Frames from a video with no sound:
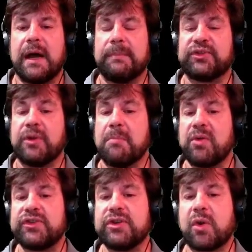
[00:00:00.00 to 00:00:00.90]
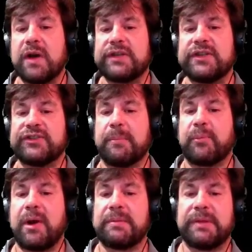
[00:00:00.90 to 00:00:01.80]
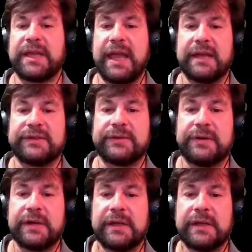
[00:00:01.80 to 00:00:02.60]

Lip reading: So most of your questions are probably answered.